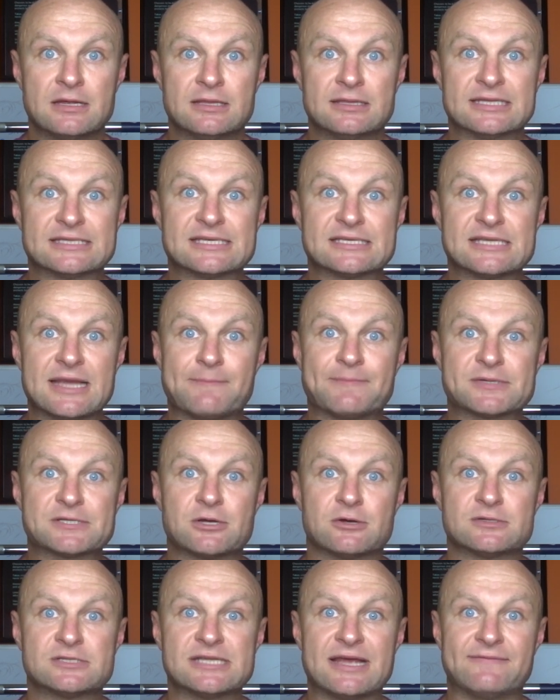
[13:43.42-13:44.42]
This is
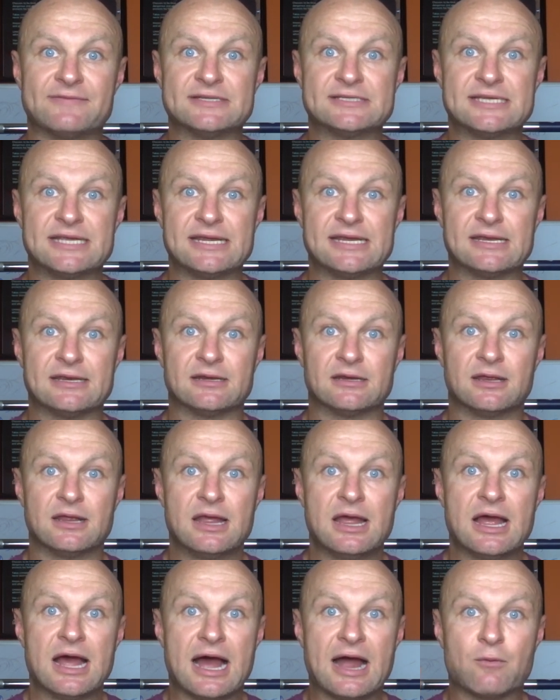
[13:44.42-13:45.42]
episode 17.
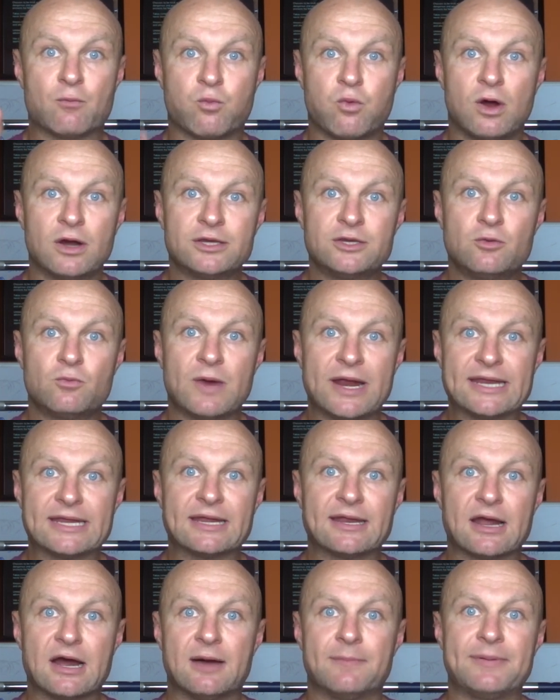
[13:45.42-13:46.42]
I want you
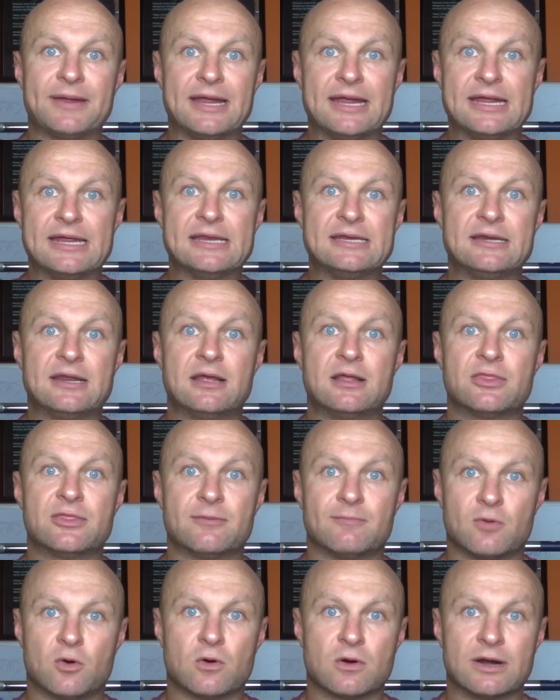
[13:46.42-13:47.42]
waking up in
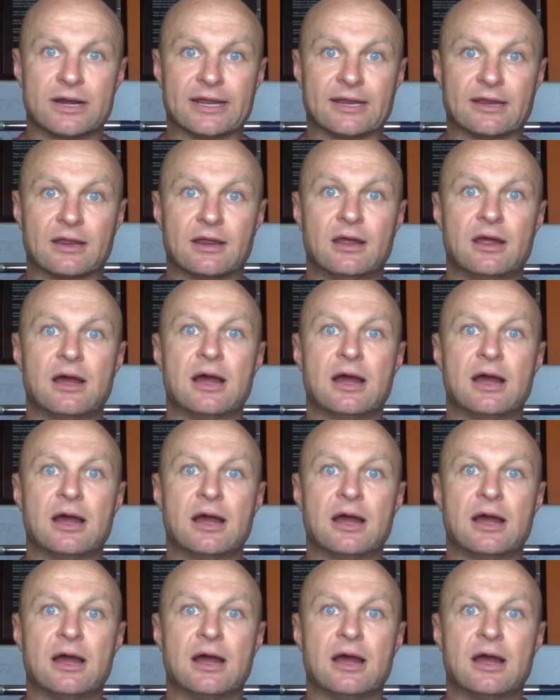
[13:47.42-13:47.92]
the morning.